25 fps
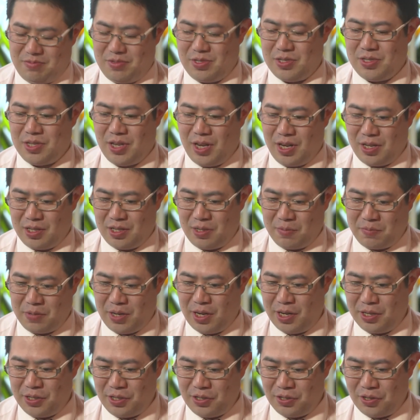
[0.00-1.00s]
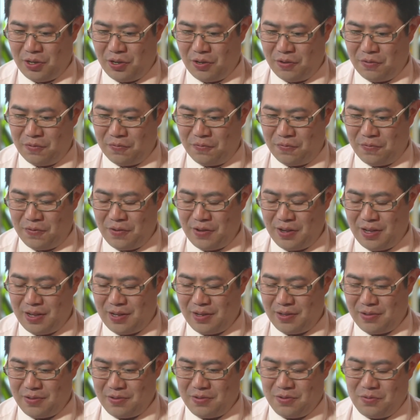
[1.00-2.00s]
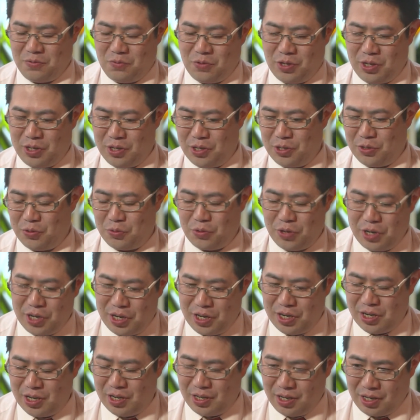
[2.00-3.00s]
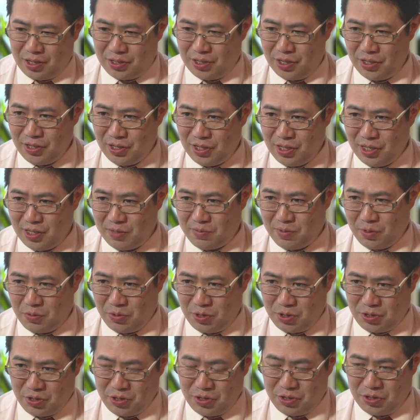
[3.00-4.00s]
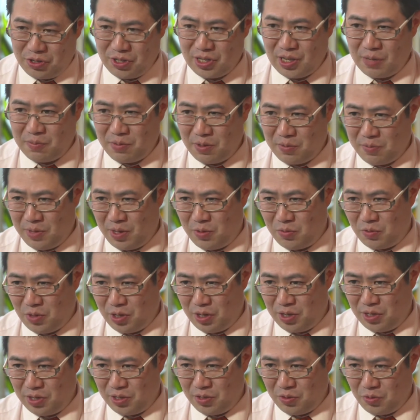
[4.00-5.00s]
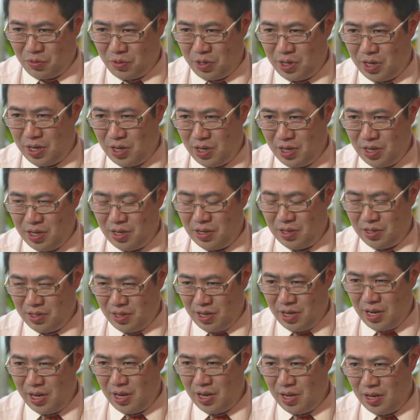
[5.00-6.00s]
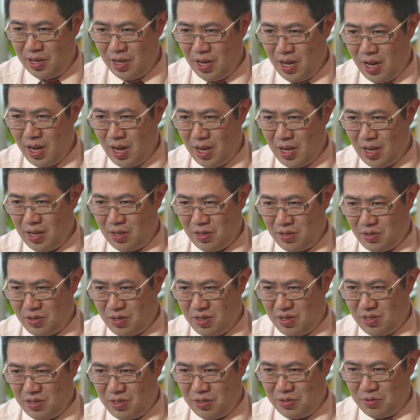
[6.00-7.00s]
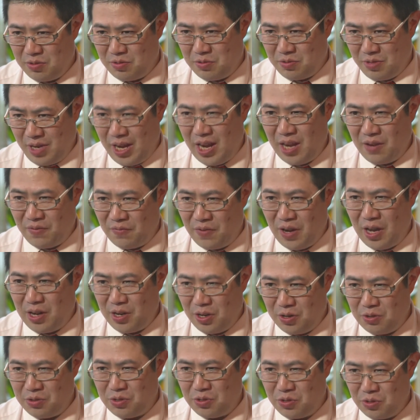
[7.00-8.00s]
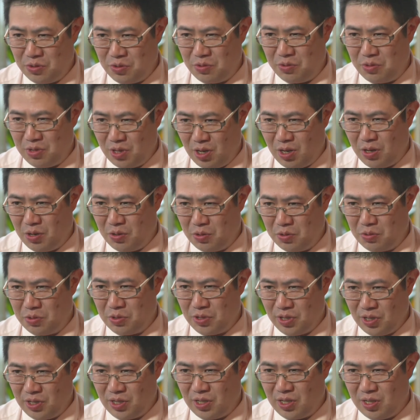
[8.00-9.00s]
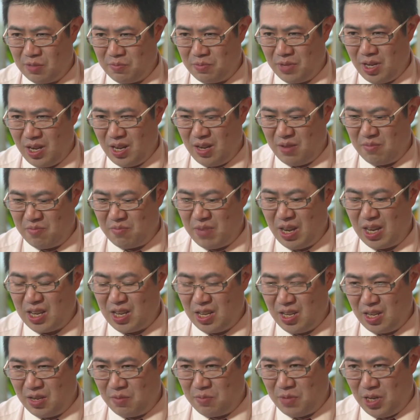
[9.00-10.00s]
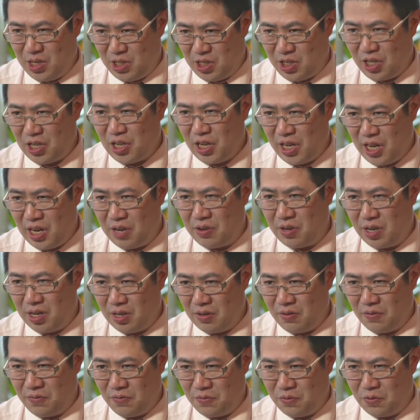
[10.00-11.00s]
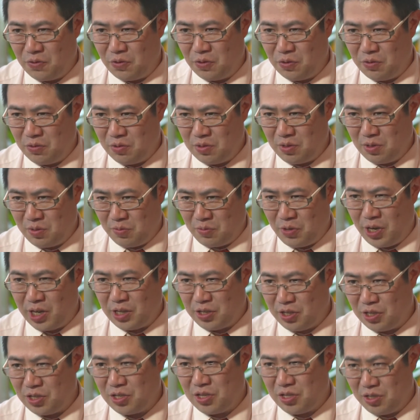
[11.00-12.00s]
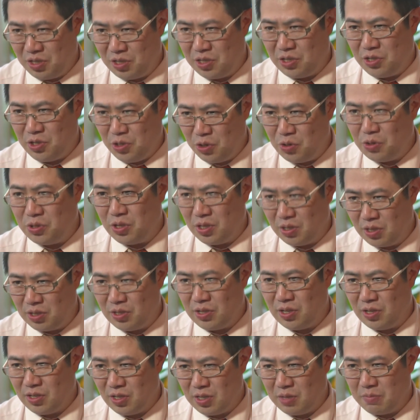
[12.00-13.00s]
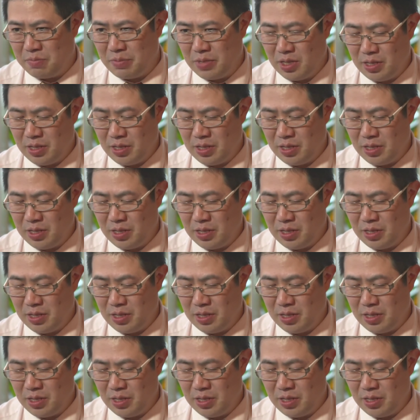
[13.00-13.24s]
take the place of what is already in existence, but we're trying to supplement what is already there, trying to add value to the whole system and making it much clearer for the practitioners using the system.